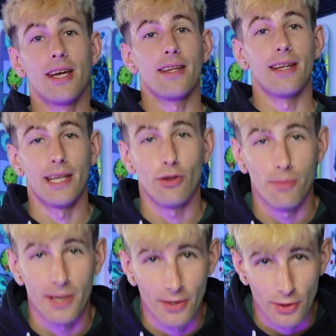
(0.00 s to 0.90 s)
the link will
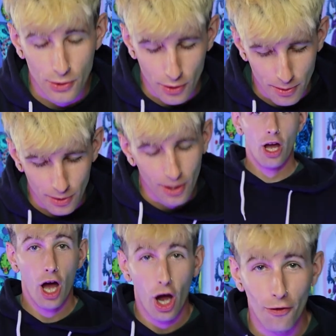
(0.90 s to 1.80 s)
be in the description.
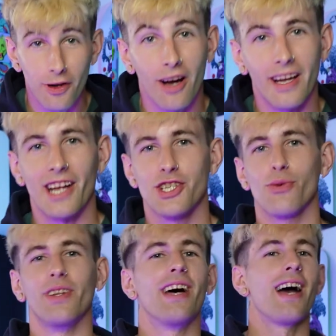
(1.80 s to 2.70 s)
Hopefully I'll catch
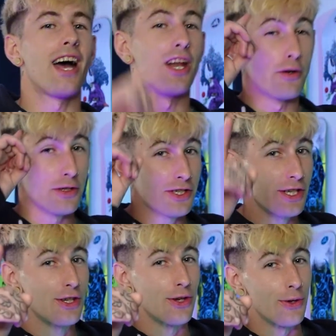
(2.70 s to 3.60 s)
you in there, and I'll
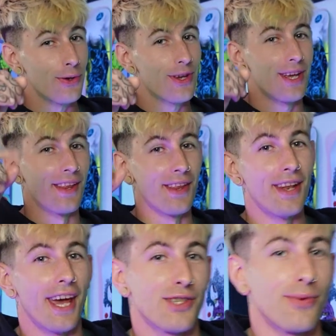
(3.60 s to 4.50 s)
see you in the next